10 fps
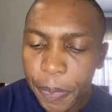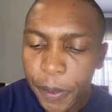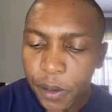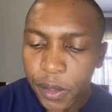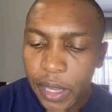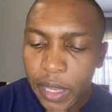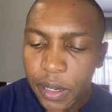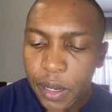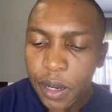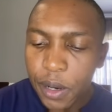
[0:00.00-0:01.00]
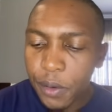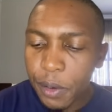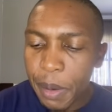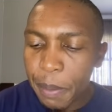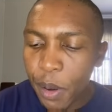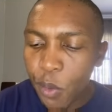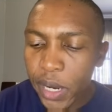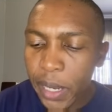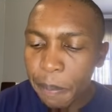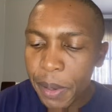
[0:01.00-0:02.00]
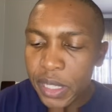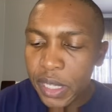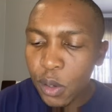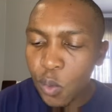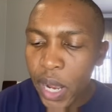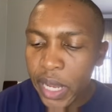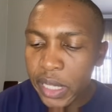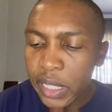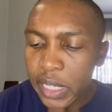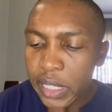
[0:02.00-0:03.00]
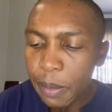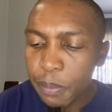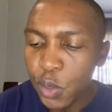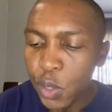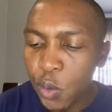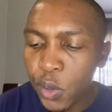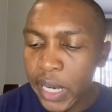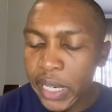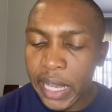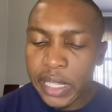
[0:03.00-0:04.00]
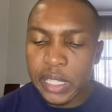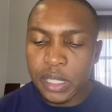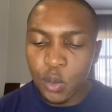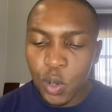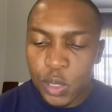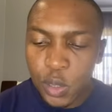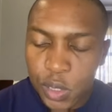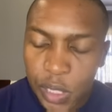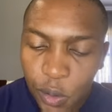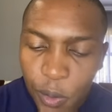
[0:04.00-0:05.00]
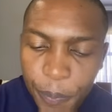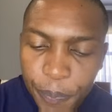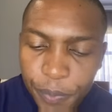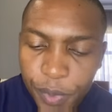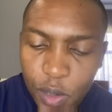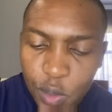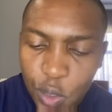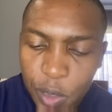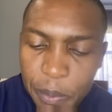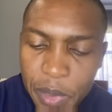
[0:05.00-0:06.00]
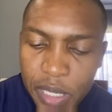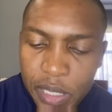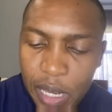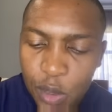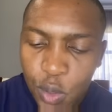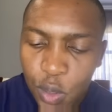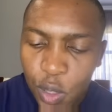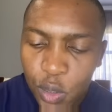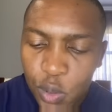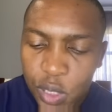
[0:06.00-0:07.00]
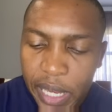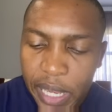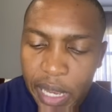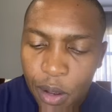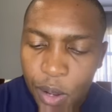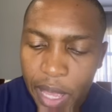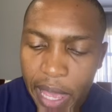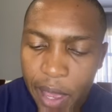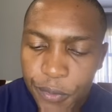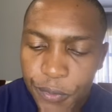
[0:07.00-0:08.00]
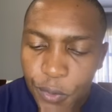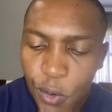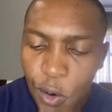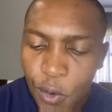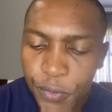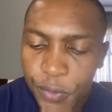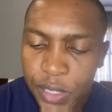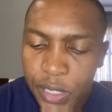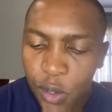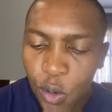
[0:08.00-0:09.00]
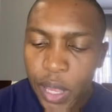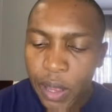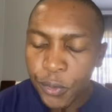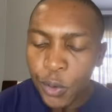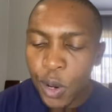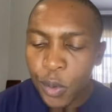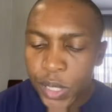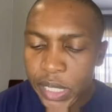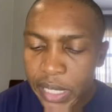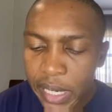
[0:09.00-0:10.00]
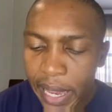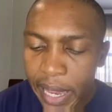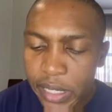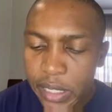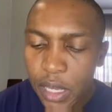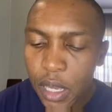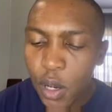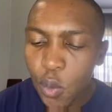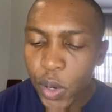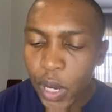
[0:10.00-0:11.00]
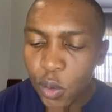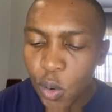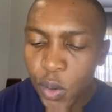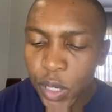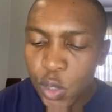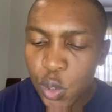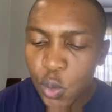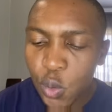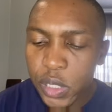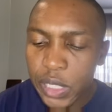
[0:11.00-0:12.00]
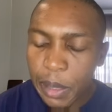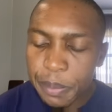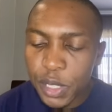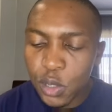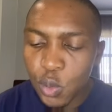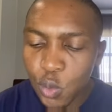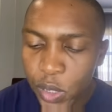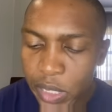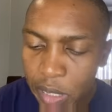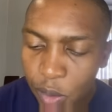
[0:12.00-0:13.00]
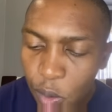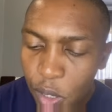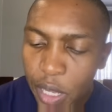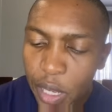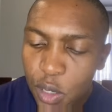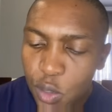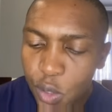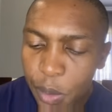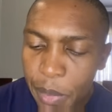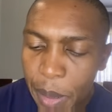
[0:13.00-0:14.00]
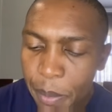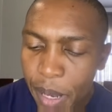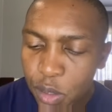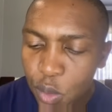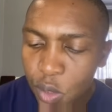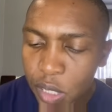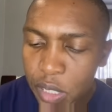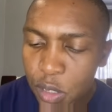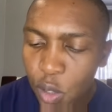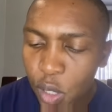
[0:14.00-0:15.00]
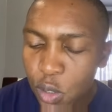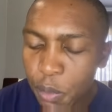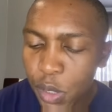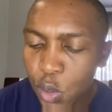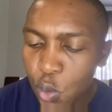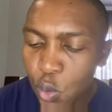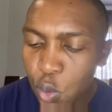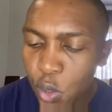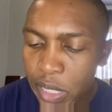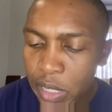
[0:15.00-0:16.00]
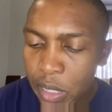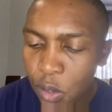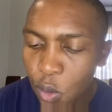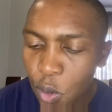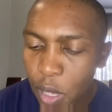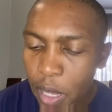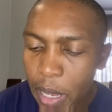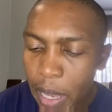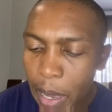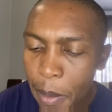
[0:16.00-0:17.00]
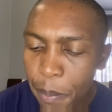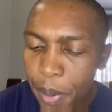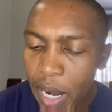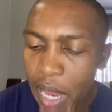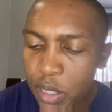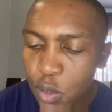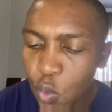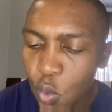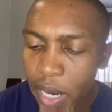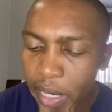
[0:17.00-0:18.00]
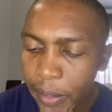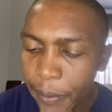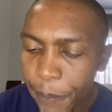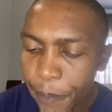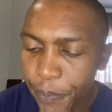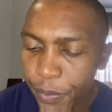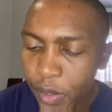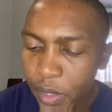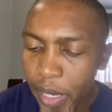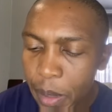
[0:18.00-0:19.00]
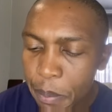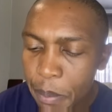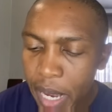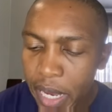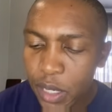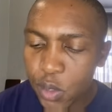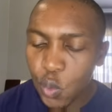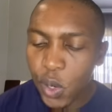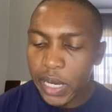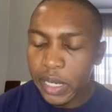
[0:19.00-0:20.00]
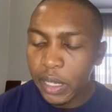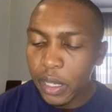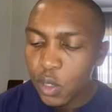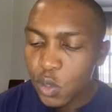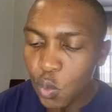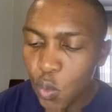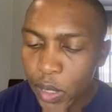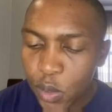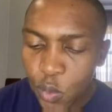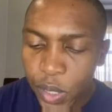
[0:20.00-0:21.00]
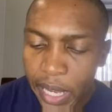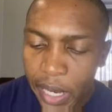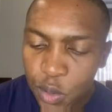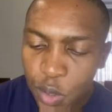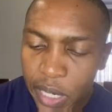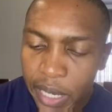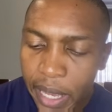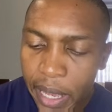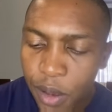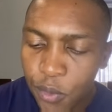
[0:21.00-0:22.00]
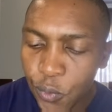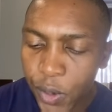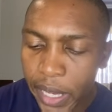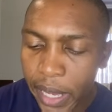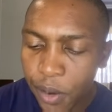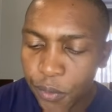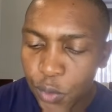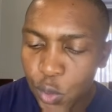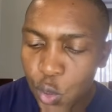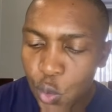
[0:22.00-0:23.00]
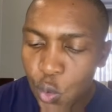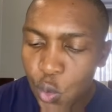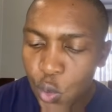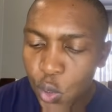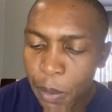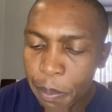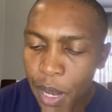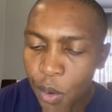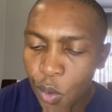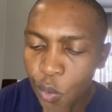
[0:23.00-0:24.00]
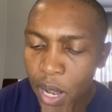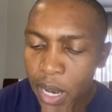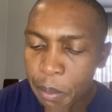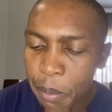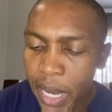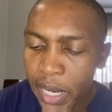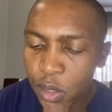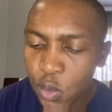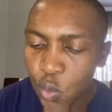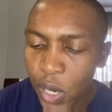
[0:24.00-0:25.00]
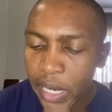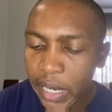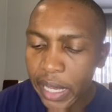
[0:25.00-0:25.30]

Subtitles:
okay? Remember what happens at the y-intercept. We know that x is equal to 0. So it means that we're going to take our f of 0. Everywhere we see x, we are going to substitute with 0. So remember, so this is going to be 2 to the 0 plus 1, okay, minus 1. So what do we actually have? We have 2 to the power 1 minus 1.